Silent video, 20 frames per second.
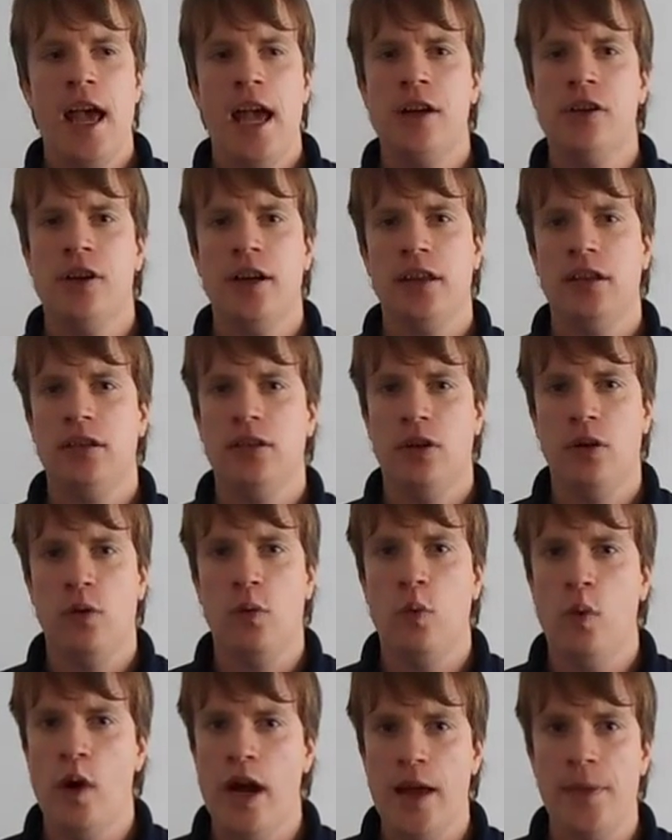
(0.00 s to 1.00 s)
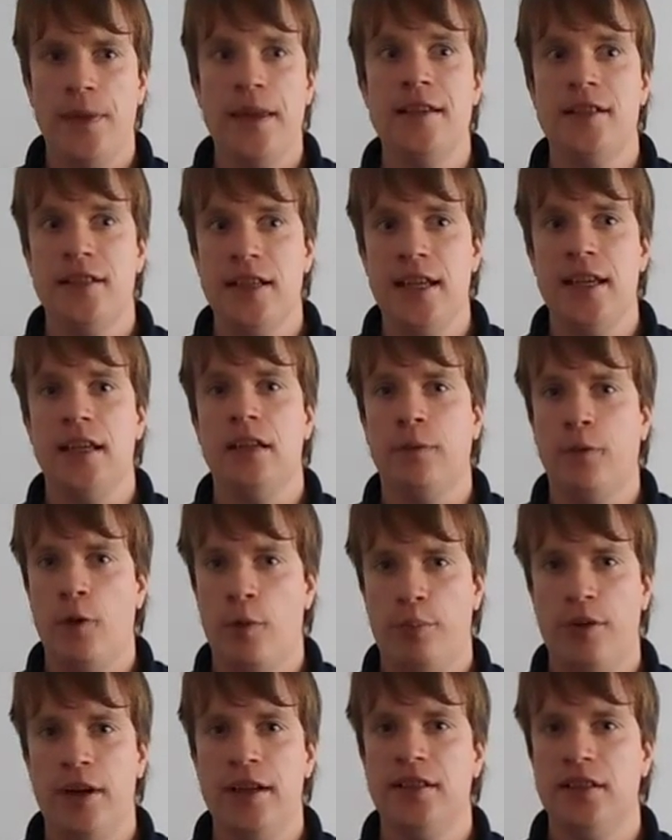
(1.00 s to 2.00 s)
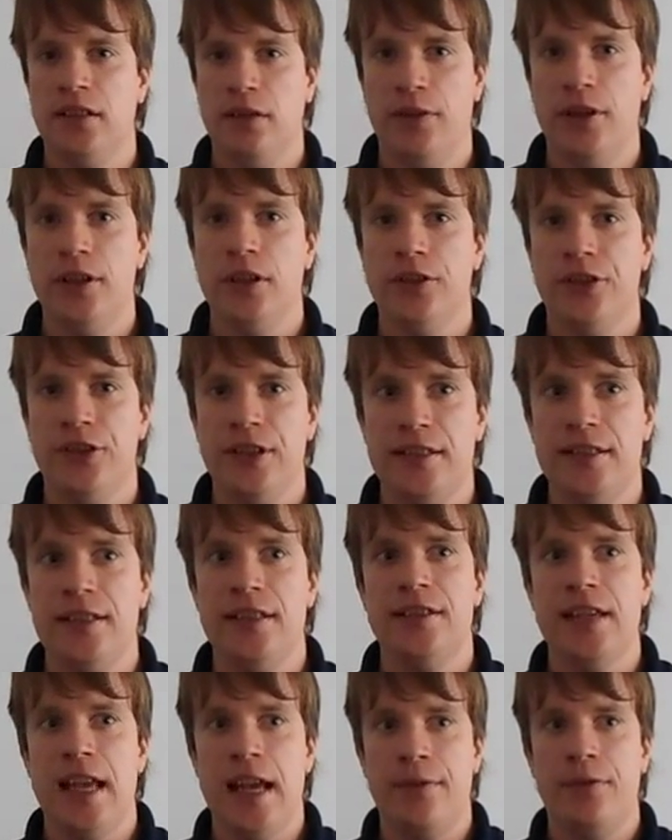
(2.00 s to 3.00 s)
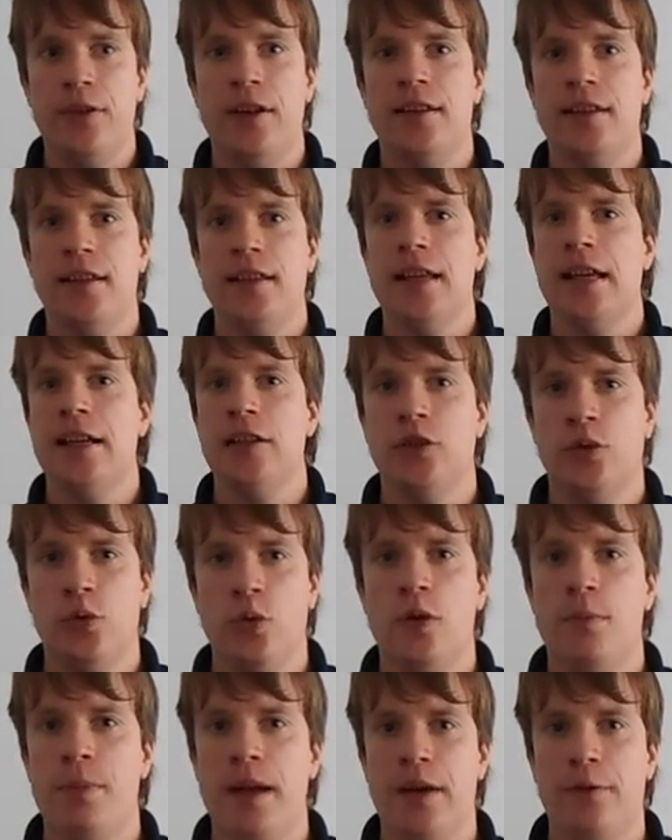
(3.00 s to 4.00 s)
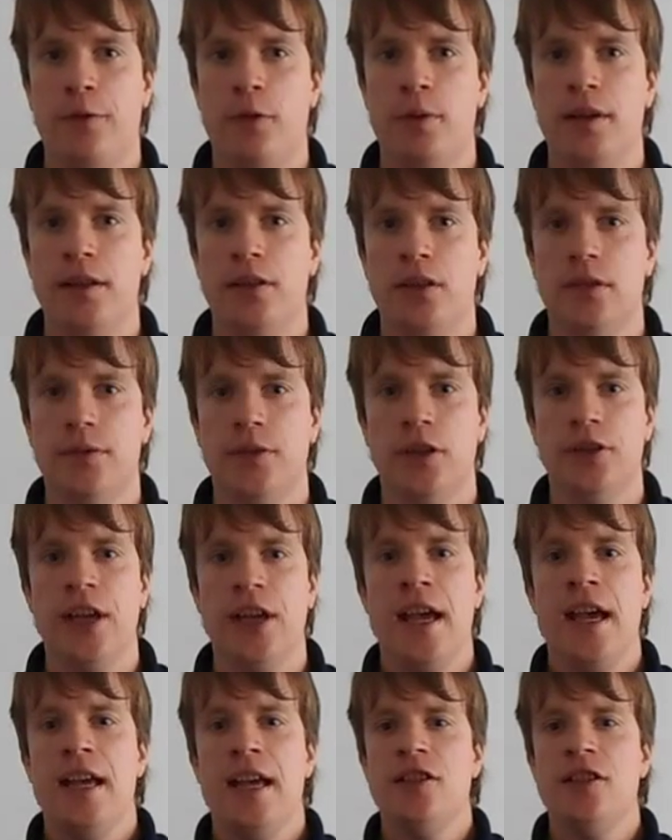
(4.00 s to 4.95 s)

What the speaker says: And I thought, wow, this is Fabrice de Veltz. This is everything that is good about Fabrice de Veltz.